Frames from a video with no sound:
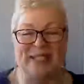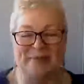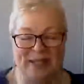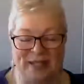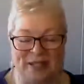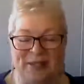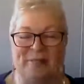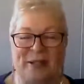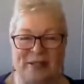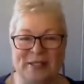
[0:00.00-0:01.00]
to meet you in
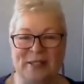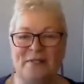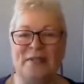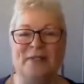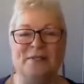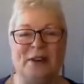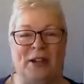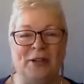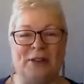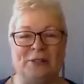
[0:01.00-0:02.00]
person. I've been a
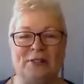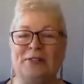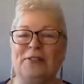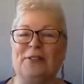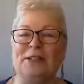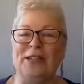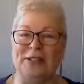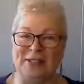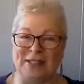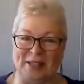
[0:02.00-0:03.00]
follower for a few
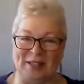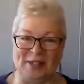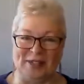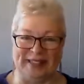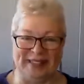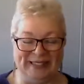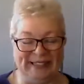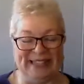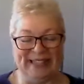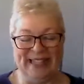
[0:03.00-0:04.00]
years, actually.
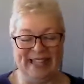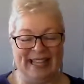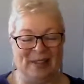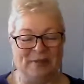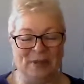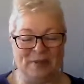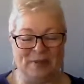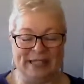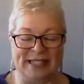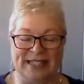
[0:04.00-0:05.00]
I'm super
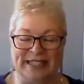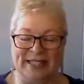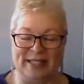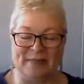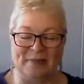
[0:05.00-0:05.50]
excited.